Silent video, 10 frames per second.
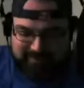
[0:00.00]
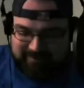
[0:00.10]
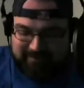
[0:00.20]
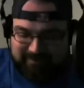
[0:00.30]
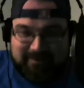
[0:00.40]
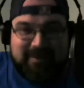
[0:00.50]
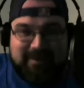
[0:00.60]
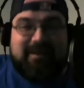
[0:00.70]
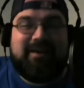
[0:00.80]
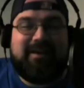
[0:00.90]
that later.
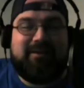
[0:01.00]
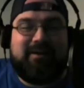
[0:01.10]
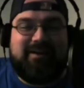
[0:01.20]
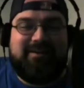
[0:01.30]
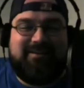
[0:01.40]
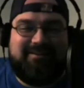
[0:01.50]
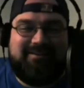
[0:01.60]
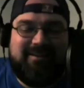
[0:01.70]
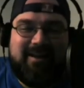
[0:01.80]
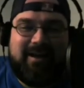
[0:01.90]
Anyway,
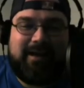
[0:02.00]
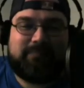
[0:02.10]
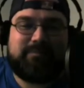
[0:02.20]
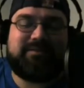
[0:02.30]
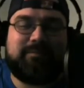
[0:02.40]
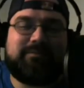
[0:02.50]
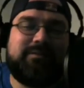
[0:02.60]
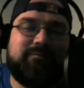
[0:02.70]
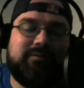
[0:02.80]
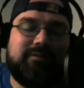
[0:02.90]
happy
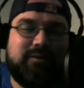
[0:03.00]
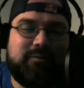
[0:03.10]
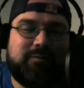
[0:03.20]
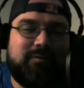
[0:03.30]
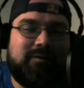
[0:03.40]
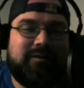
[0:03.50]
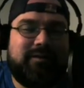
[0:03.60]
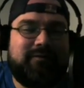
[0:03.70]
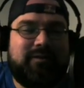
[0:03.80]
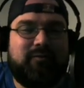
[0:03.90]
September. I hope you all
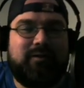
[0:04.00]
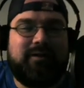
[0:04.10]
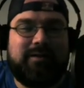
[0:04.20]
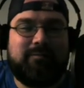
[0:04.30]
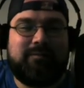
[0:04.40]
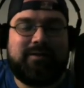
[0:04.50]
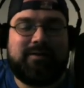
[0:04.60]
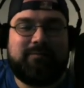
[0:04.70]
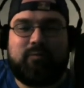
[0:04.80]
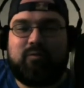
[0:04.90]
have a great Labor
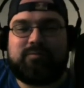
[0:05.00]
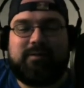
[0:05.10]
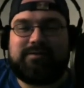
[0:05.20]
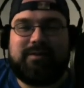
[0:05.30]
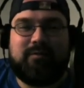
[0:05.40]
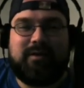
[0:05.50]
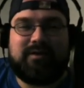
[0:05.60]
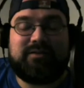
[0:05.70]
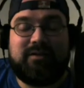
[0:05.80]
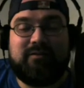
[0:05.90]
Day. Of course, by the time you
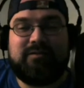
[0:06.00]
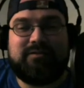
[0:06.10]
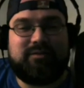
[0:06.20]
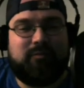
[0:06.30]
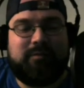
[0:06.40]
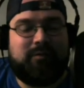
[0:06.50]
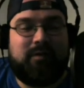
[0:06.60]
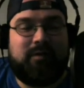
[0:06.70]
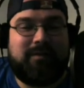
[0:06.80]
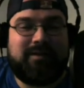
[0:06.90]
actually hear this, it'll be
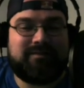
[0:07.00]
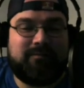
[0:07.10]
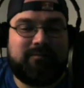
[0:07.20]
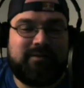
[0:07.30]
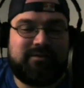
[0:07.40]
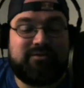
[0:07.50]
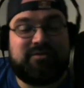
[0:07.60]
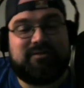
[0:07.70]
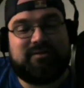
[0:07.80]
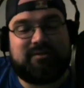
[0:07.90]
way past Labor Day because
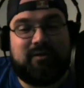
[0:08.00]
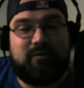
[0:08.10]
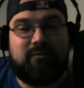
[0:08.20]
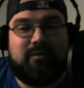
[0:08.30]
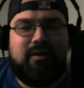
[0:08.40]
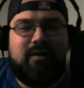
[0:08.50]
she's slow.